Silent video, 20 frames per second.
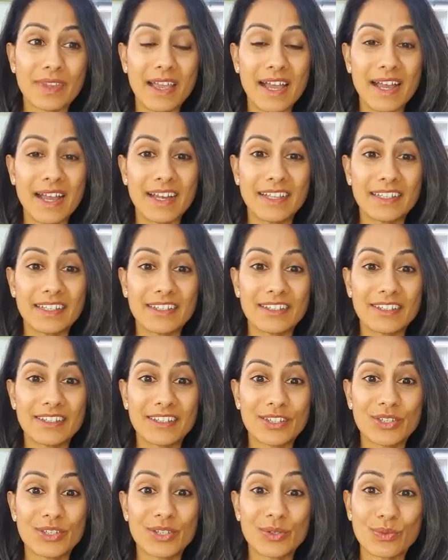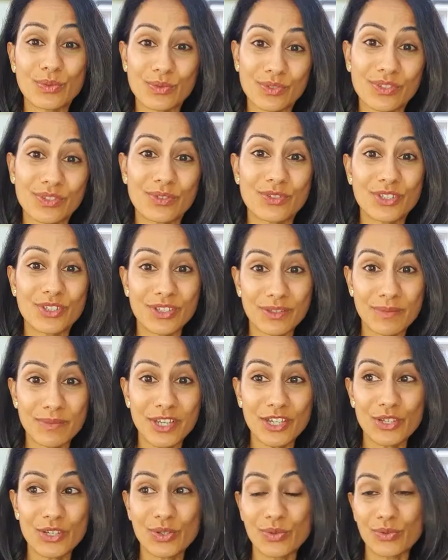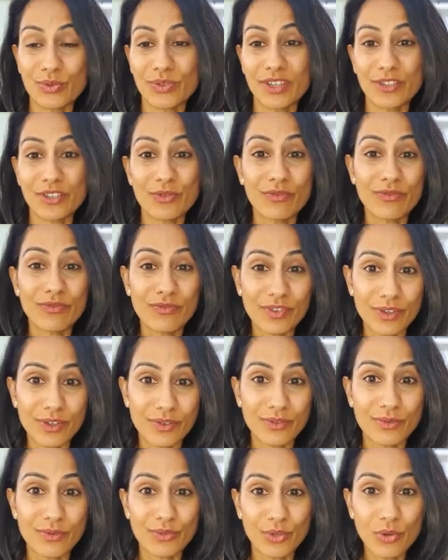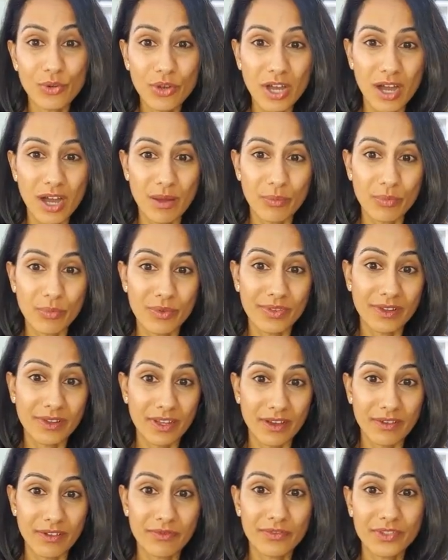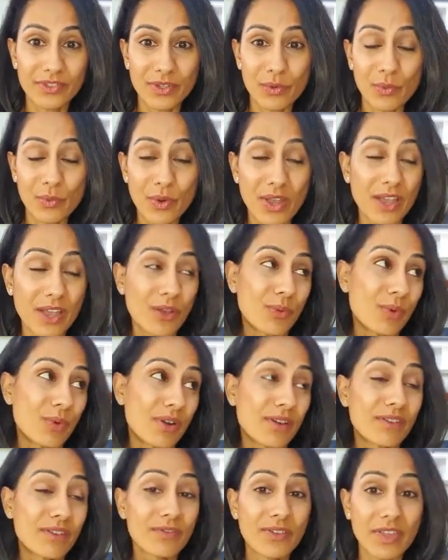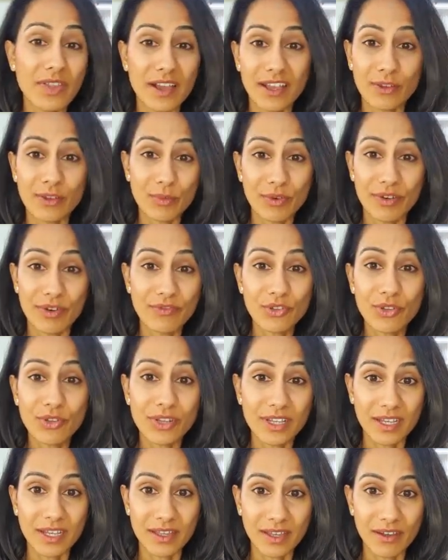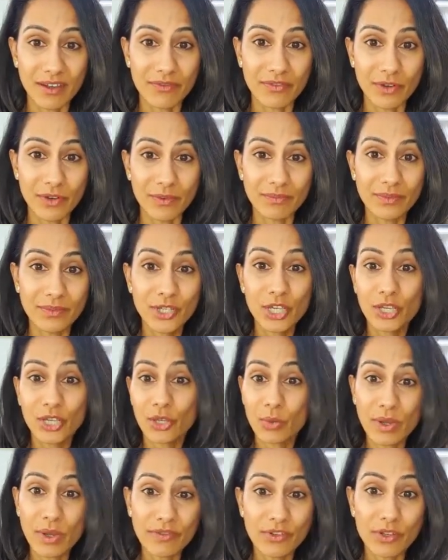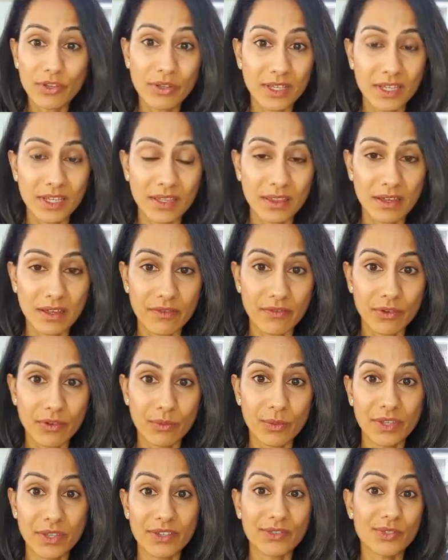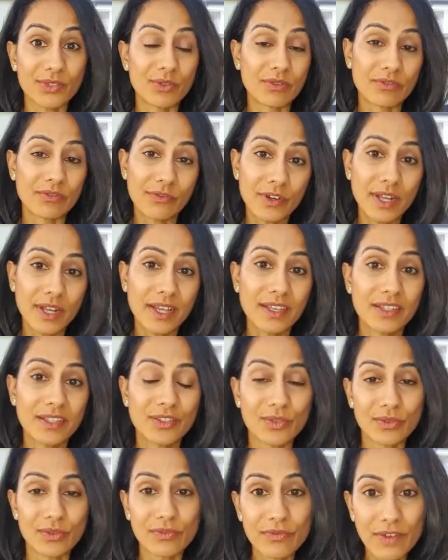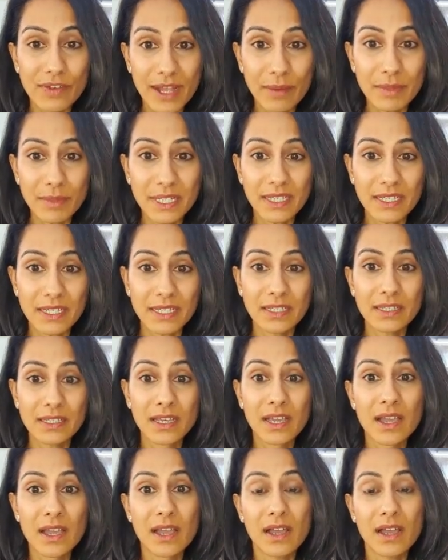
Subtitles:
And to also just make sure that you fill your cup with love. So wherever you're going to get that from, whoever you're going to get that from, whether it's your friends, your family,